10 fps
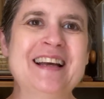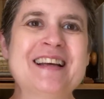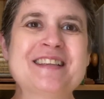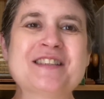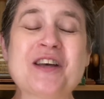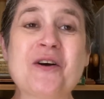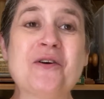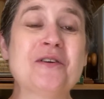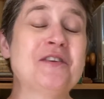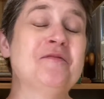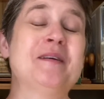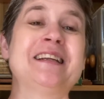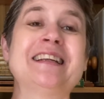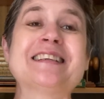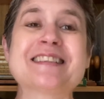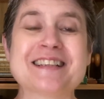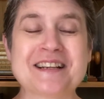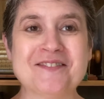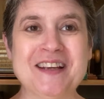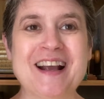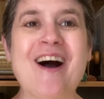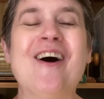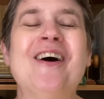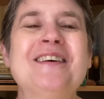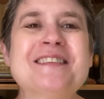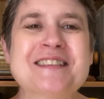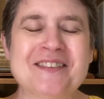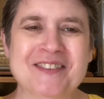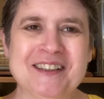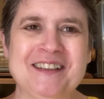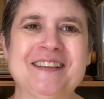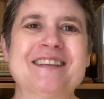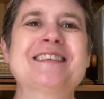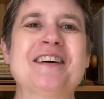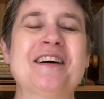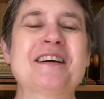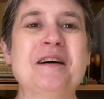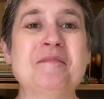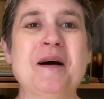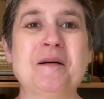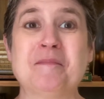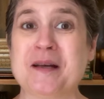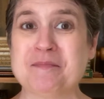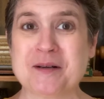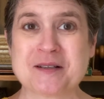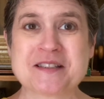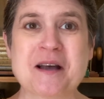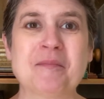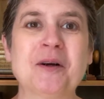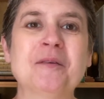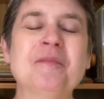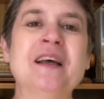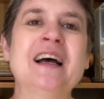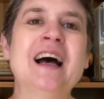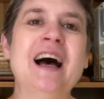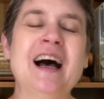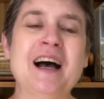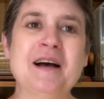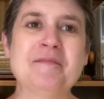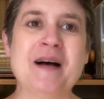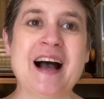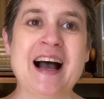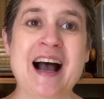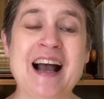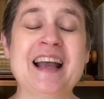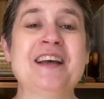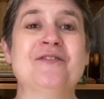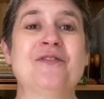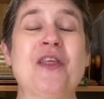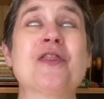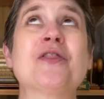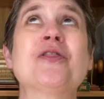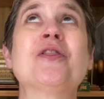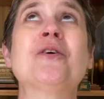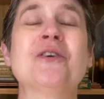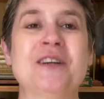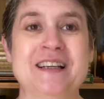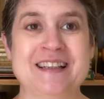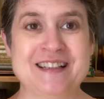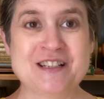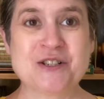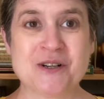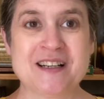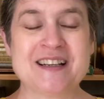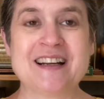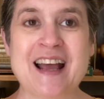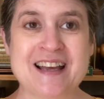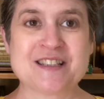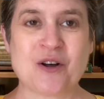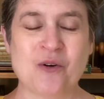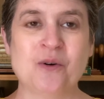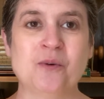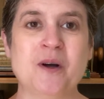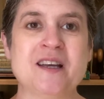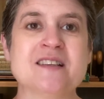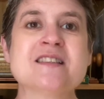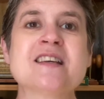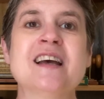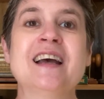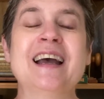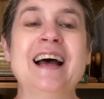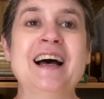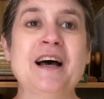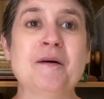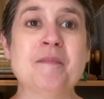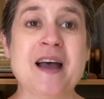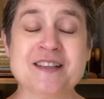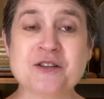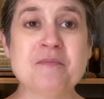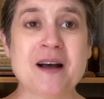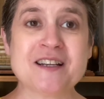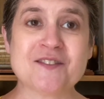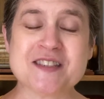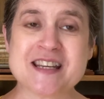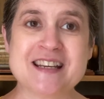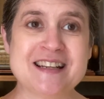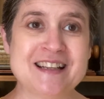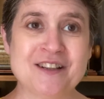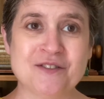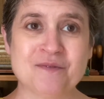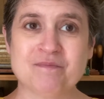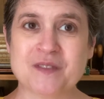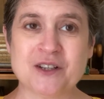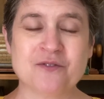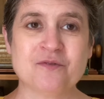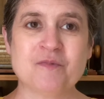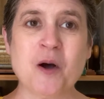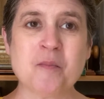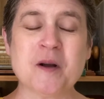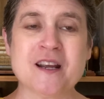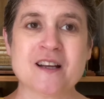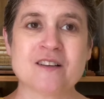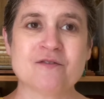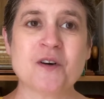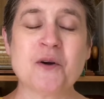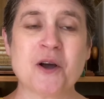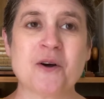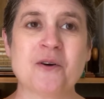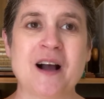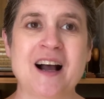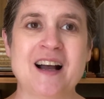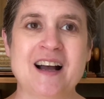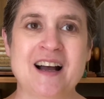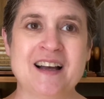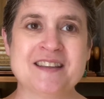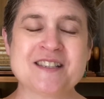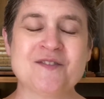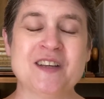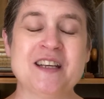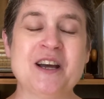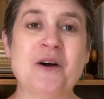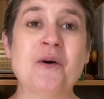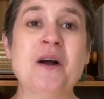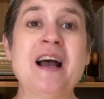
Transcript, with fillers: So you've been listening to me all summer long talk about Big Book Summer. Um, I have thoroughly enjoyed it, as always. Um, as you might have seen in the, the opening photo on this video,